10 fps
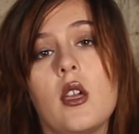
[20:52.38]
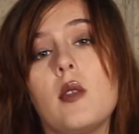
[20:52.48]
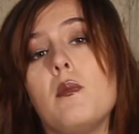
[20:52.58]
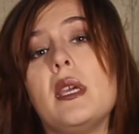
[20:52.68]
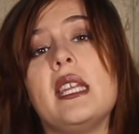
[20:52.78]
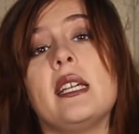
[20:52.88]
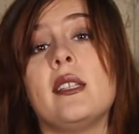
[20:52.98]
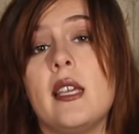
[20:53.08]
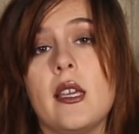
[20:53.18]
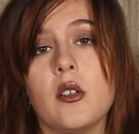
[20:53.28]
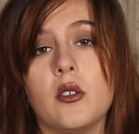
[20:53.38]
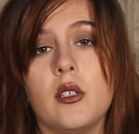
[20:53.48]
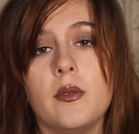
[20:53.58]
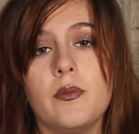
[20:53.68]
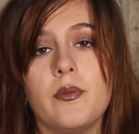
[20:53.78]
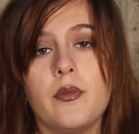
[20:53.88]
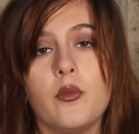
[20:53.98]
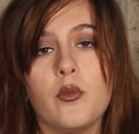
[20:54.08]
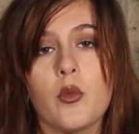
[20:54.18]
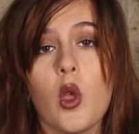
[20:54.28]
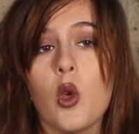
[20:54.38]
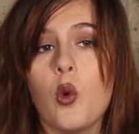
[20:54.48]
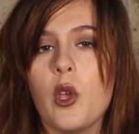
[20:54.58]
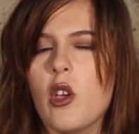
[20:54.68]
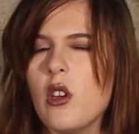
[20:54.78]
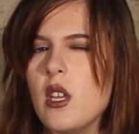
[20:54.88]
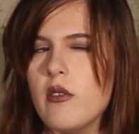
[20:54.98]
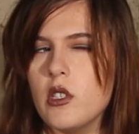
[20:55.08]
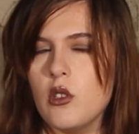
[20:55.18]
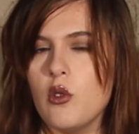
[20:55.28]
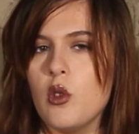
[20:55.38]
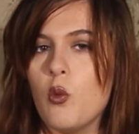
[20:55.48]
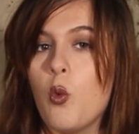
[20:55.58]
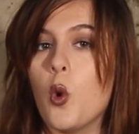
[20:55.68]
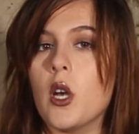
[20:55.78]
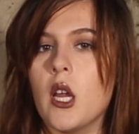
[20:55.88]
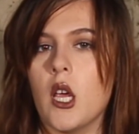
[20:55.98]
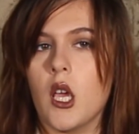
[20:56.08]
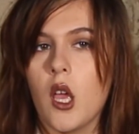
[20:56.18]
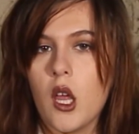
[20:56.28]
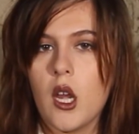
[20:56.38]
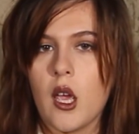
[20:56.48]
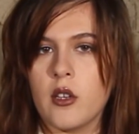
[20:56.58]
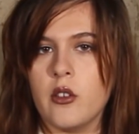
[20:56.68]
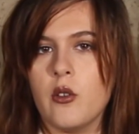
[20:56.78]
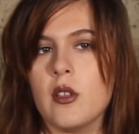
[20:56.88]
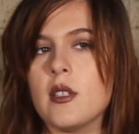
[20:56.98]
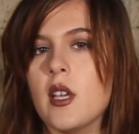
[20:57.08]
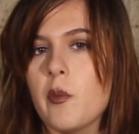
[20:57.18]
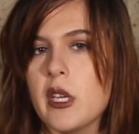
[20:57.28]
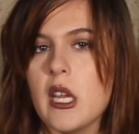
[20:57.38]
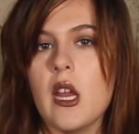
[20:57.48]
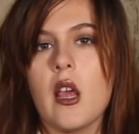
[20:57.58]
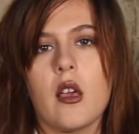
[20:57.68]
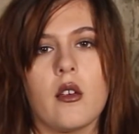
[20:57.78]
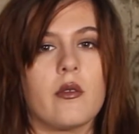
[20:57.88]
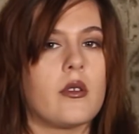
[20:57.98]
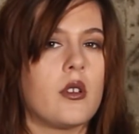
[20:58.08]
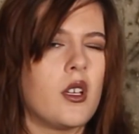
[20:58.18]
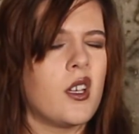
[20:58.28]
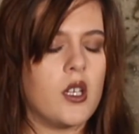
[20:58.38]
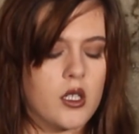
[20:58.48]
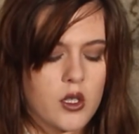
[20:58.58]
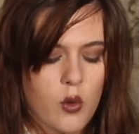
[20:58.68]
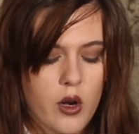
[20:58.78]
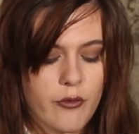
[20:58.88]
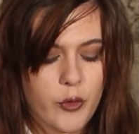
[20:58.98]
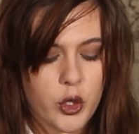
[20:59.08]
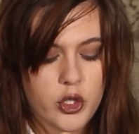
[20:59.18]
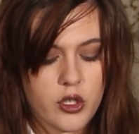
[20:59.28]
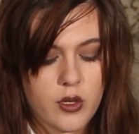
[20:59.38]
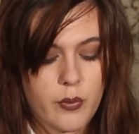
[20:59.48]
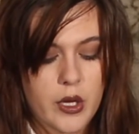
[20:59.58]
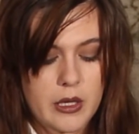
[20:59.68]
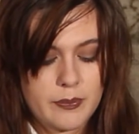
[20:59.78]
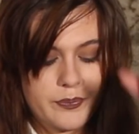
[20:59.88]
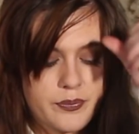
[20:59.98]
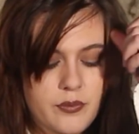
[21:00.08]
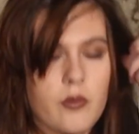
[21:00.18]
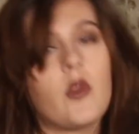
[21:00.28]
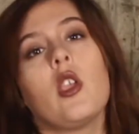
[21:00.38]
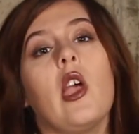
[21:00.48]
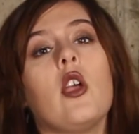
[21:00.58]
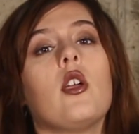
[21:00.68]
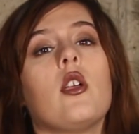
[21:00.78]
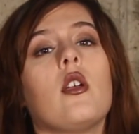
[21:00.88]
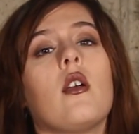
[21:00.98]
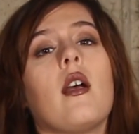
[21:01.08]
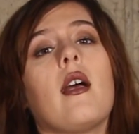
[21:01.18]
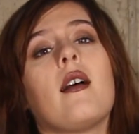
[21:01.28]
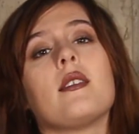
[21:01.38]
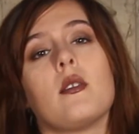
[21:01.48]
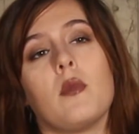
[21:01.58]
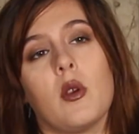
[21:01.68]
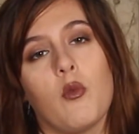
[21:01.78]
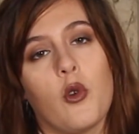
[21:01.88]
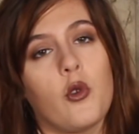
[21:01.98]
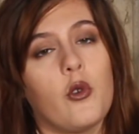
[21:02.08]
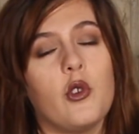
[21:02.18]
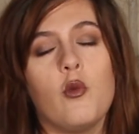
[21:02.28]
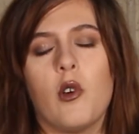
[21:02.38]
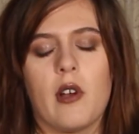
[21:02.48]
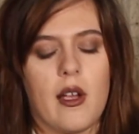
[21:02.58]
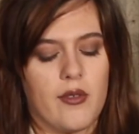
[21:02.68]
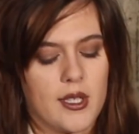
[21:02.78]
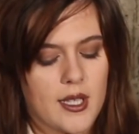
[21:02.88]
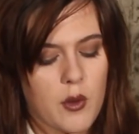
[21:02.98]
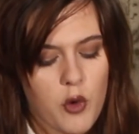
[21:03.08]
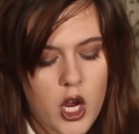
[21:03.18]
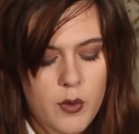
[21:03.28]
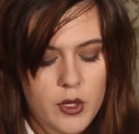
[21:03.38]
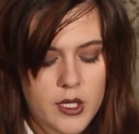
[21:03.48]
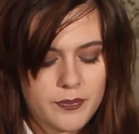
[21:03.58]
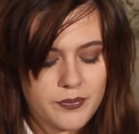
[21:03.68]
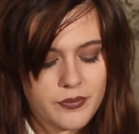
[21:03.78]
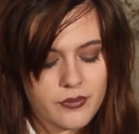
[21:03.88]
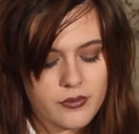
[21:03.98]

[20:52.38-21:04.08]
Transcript: it immediately healed. We couldn't even do the warding tattoo that Sam and Dean have. It's quite unfortunate, but as a mere mortal, you won't have the same problem.